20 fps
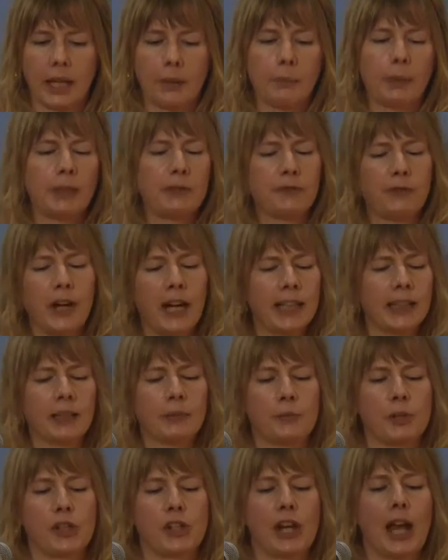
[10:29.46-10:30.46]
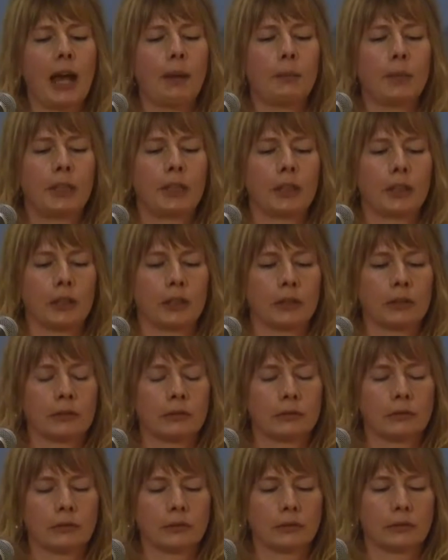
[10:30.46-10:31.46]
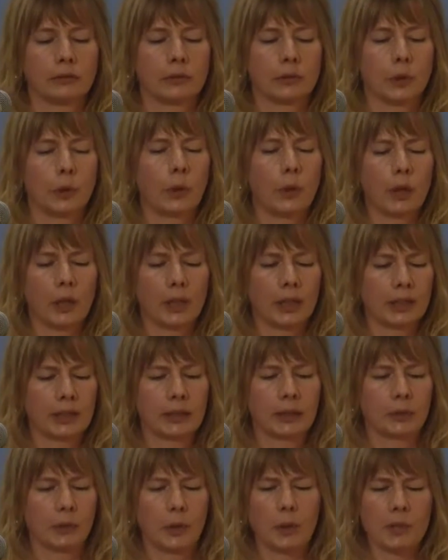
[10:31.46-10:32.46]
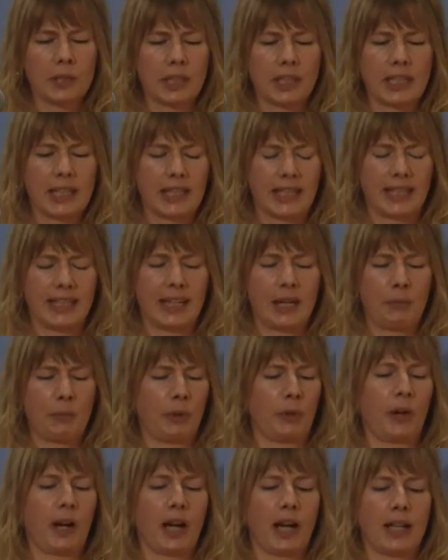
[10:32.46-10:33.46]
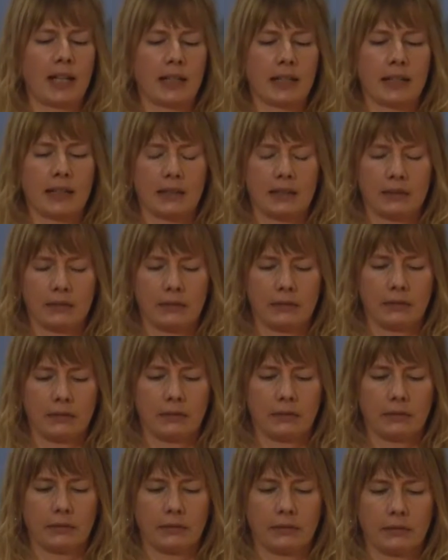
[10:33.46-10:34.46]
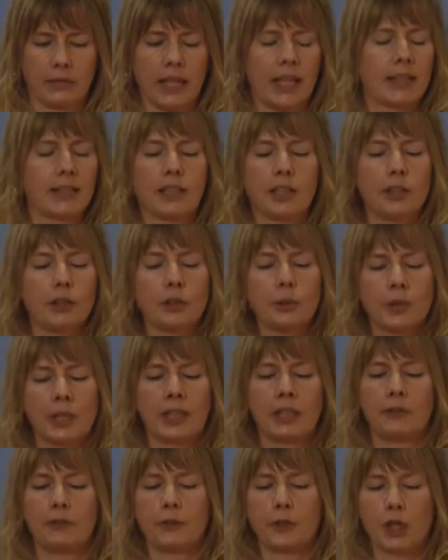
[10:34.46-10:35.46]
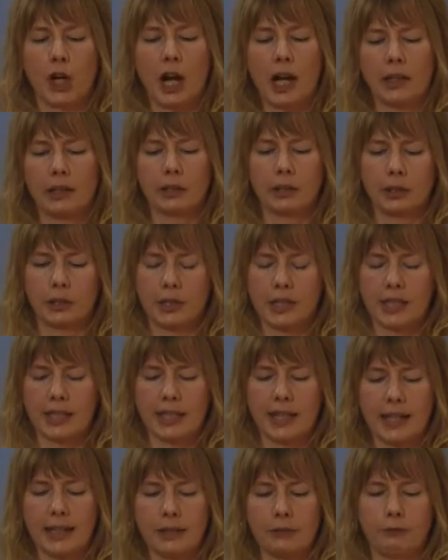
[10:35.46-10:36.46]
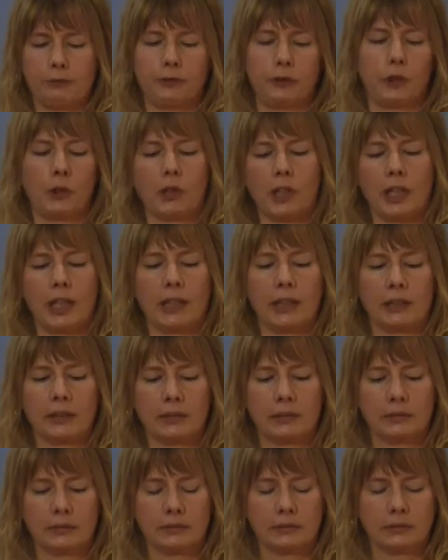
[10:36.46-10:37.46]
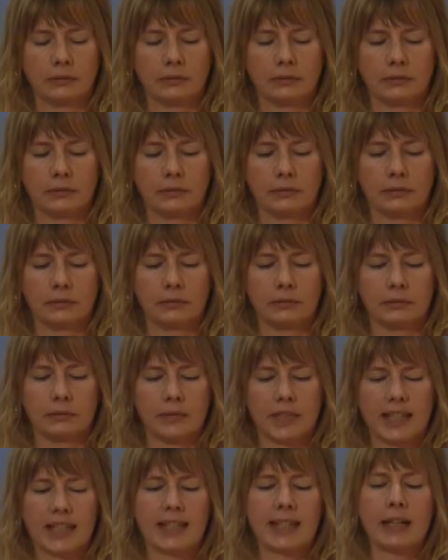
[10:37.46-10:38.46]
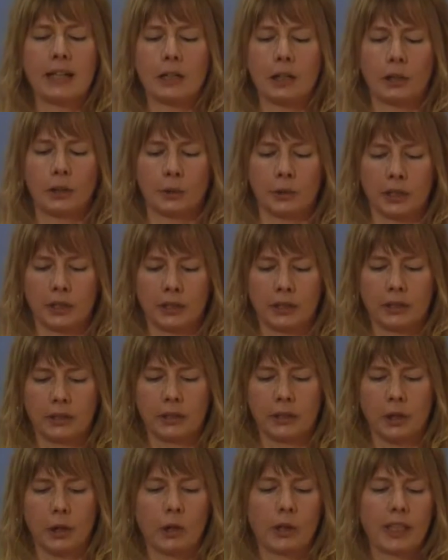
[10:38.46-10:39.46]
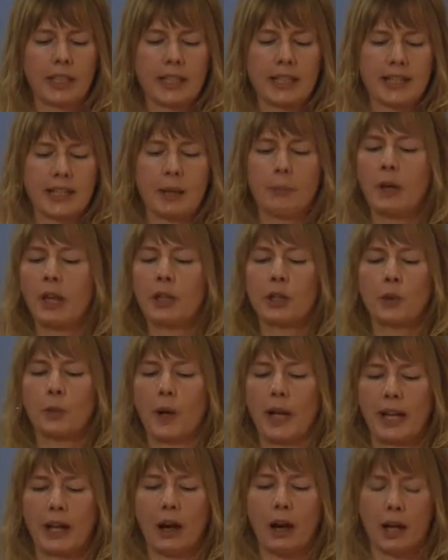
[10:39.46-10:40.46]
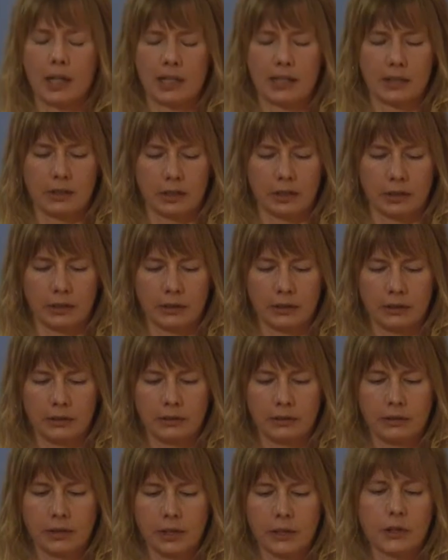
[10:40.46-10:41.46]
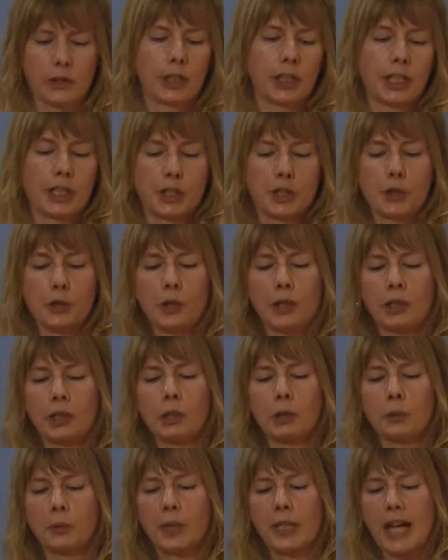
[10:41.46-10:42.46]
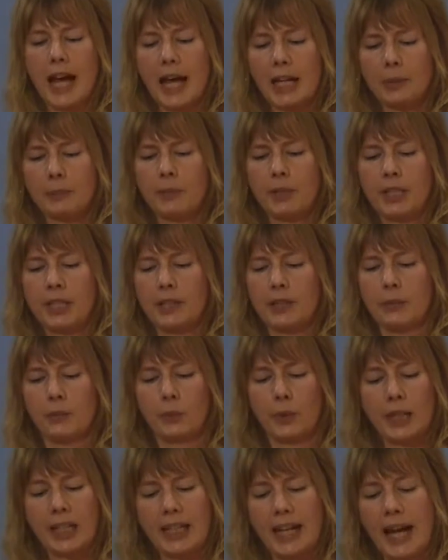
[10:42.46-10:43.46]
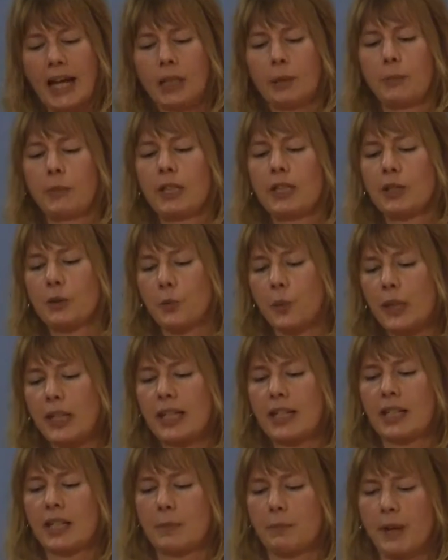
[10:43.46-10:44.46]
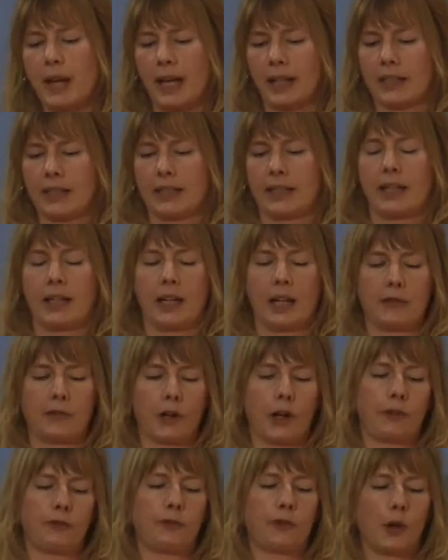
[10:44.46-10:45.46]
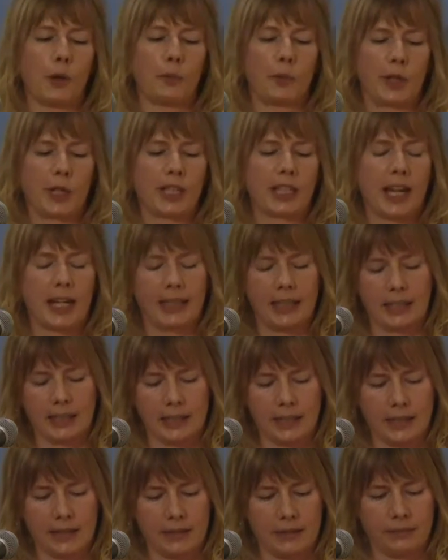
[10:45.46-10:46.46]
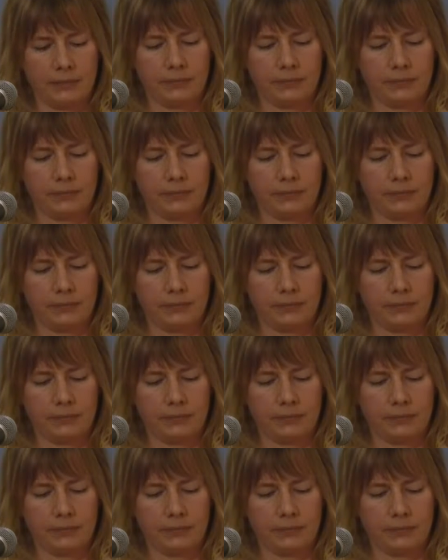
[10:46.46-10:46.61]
but find them shabbier or grossly contemporized, denuded of childhood's native flora, stuccoed or in some other way hostile to the historical reenactments we expect of our former settings.